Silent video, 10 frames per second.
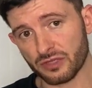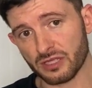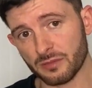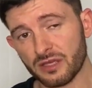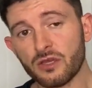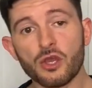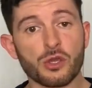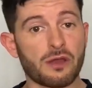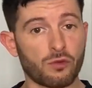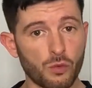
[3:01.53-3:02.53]
limit,
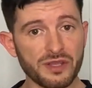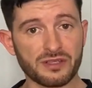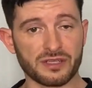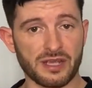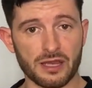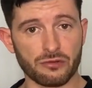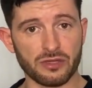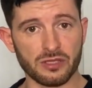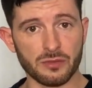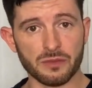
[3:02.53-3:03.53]
you have a weekly calorie
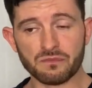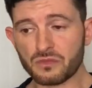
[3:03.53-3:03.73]
limit.